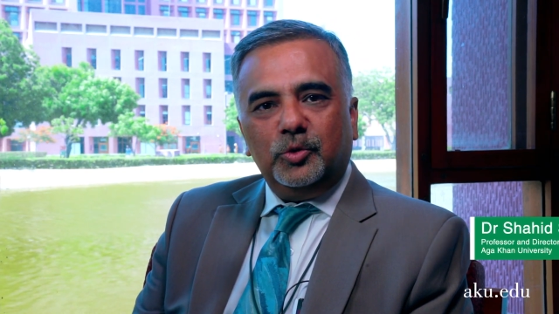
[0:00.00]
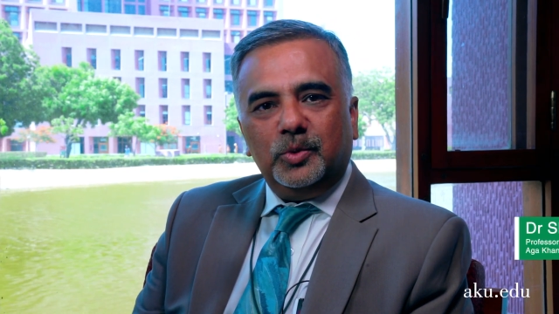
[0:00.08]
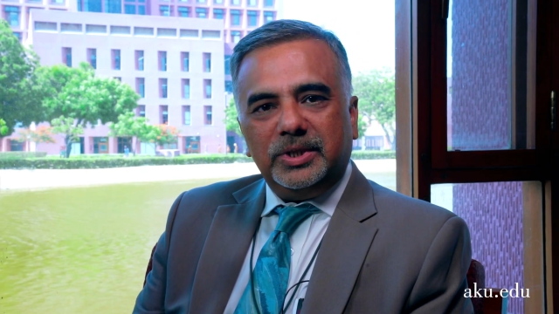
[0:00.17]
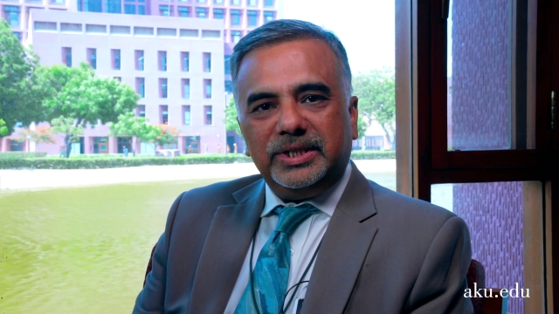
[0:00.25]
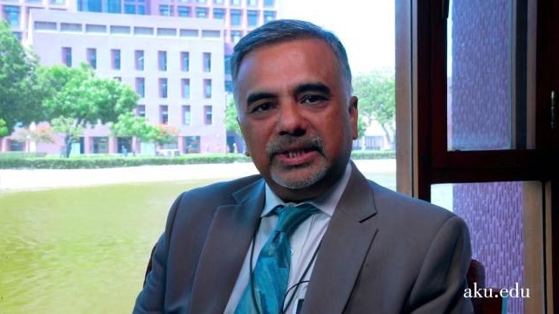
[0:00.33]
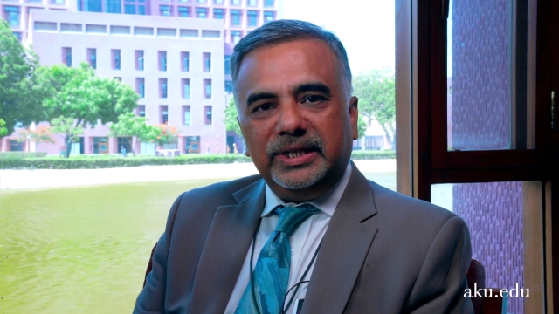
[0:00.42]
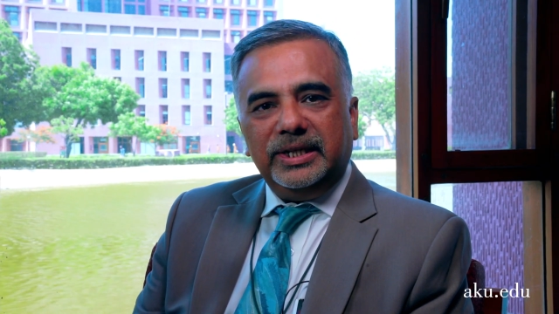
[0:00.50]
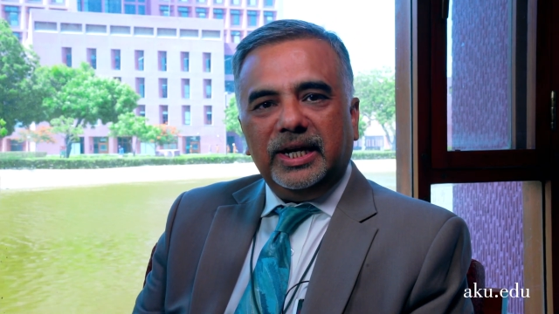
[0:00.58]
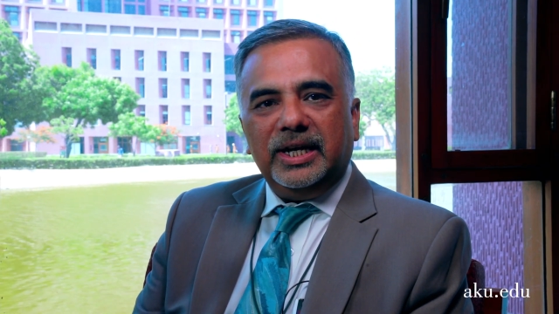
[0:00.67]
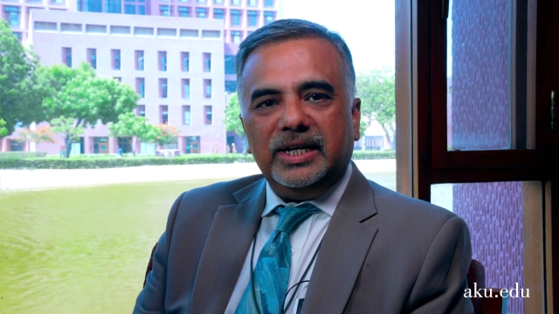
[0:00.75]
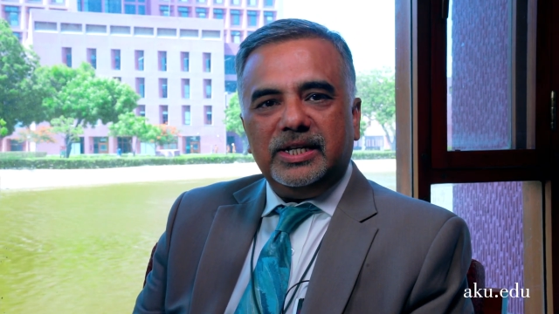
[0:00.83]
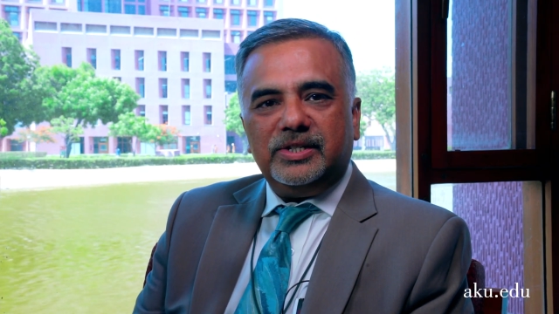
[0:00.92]
University
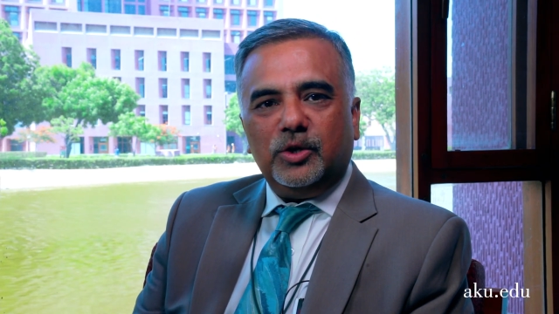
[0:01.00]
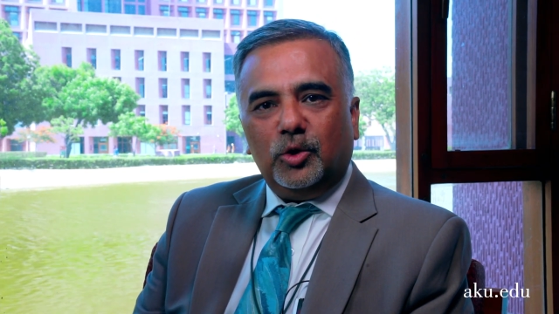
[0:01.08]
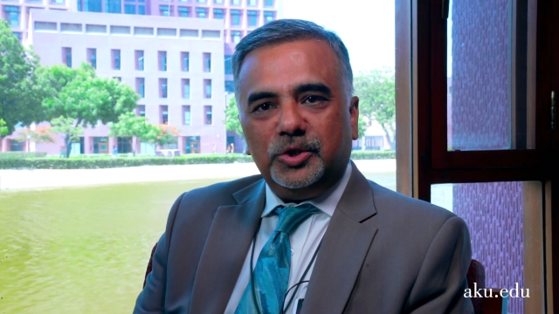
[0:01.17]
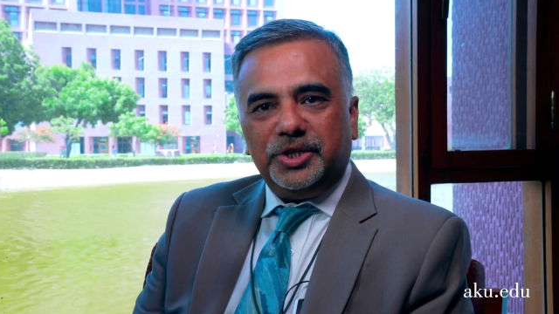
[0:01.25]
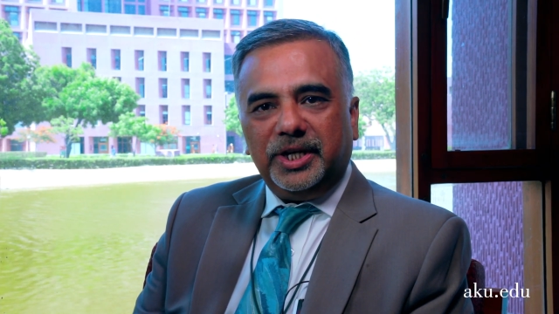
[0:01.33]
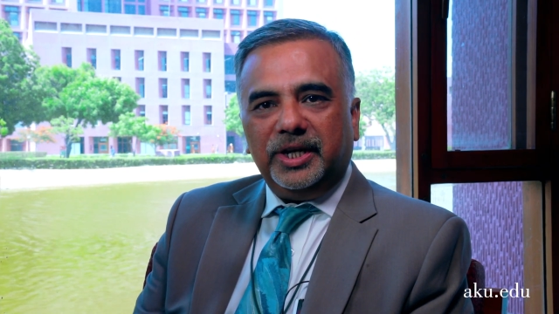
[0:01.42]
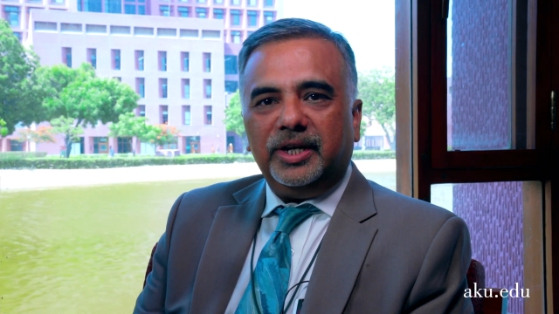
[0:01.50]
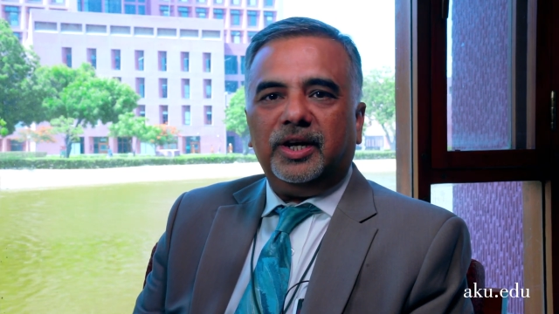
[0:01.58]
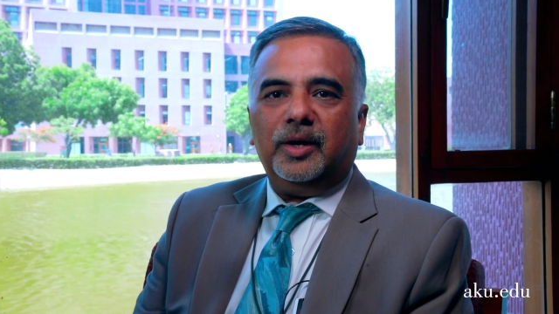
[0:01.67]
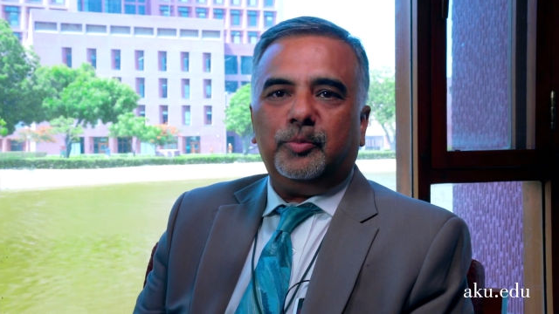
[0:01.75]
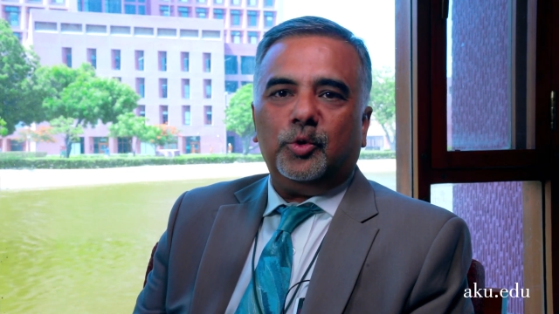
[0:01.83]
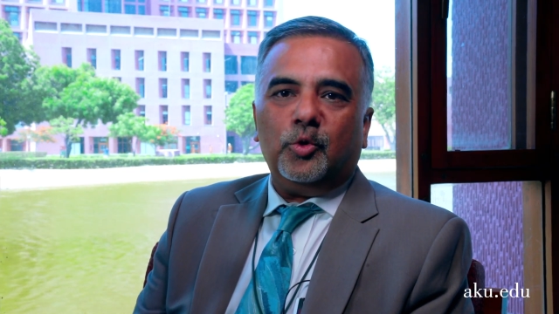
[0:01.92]
is launching
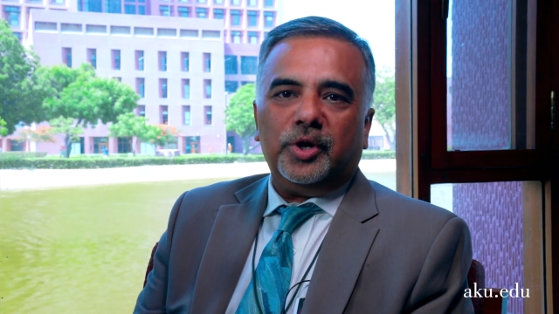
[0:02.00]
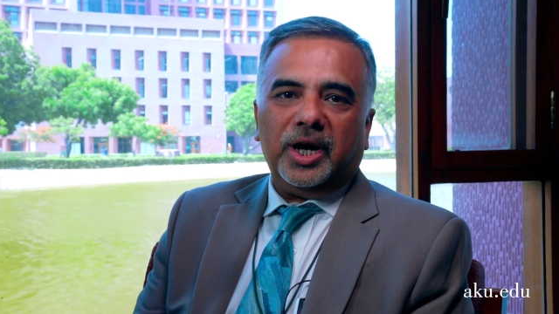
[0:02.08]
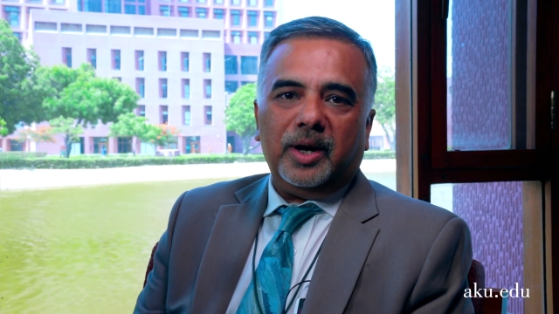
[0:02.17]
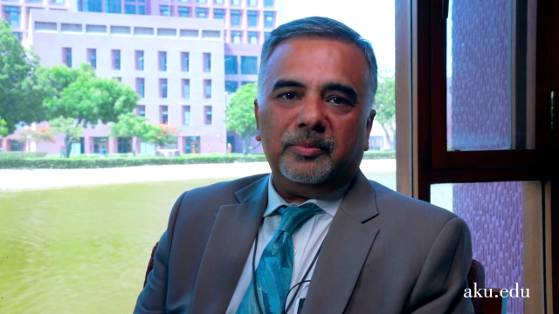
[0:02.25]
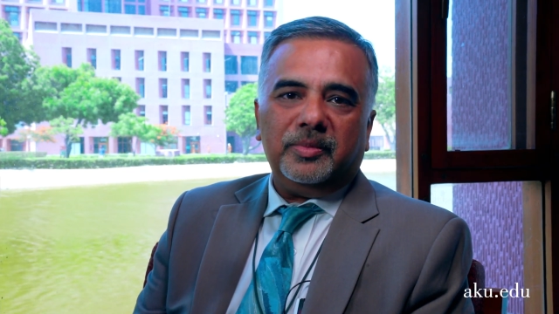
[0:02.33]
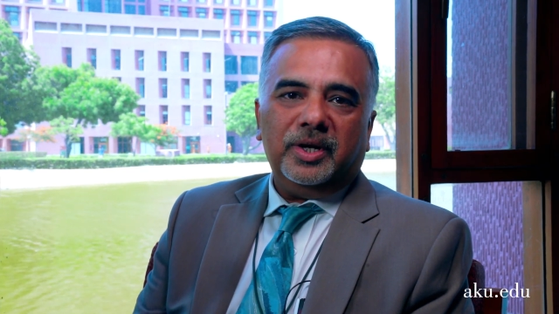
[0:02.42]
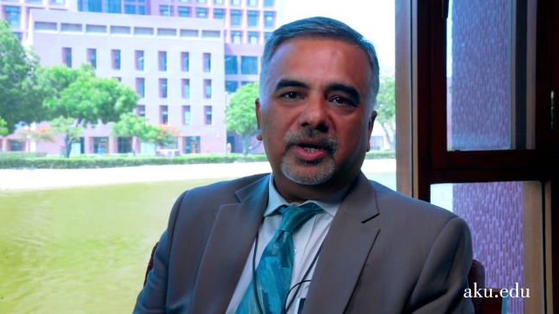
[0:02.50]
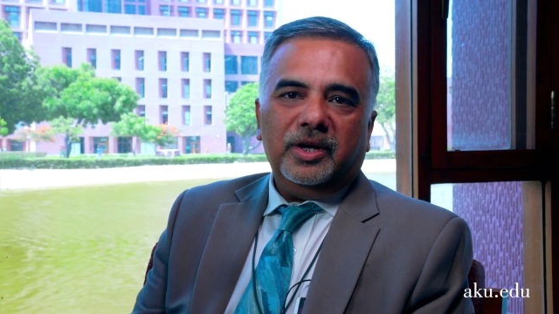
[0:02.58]
a program